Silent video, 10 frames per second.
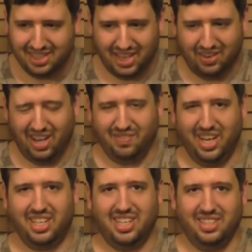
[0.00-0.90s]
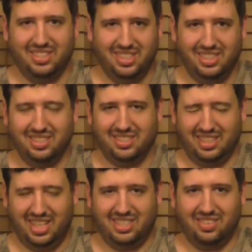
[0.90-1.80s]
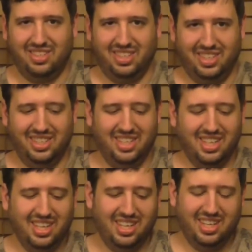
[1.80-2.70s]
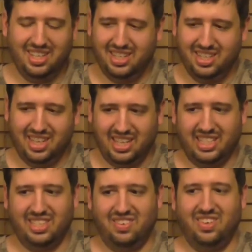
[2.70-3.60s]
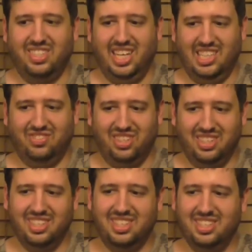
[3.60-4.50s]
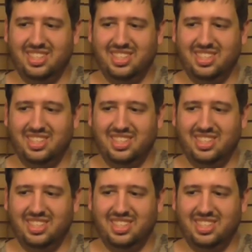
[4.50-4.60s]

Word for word: I don't know, in my country, unless they're really, unless they're really desperate.